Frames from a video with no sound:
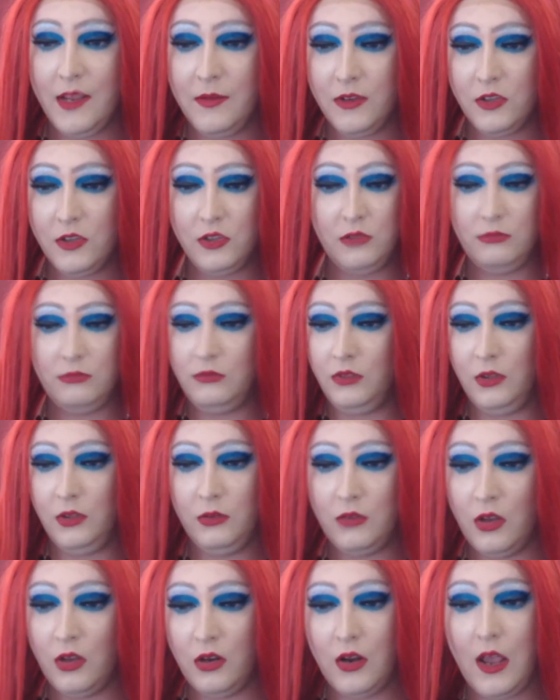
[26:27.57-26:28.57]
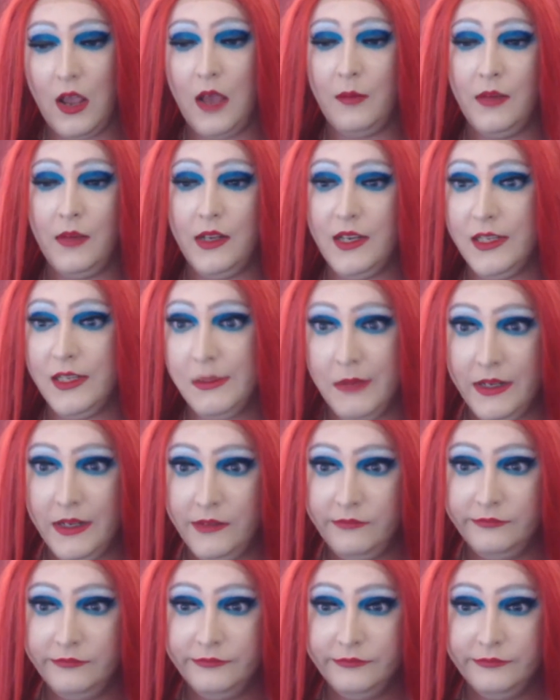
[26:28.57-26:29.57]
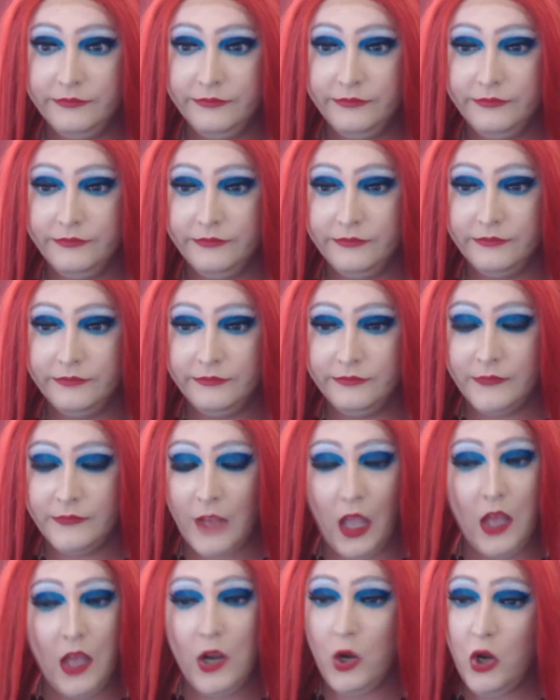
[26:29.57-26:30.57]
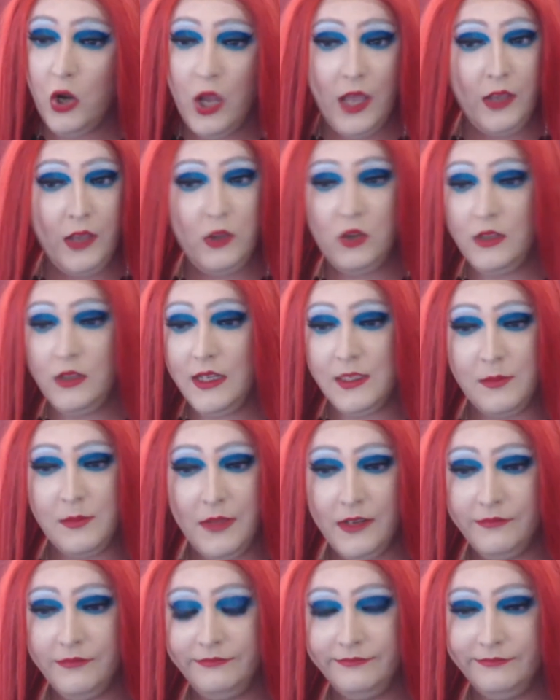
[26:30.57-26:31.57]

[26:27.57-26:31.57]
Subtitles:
Because you don't know how my day's been. I don't know how your day's been.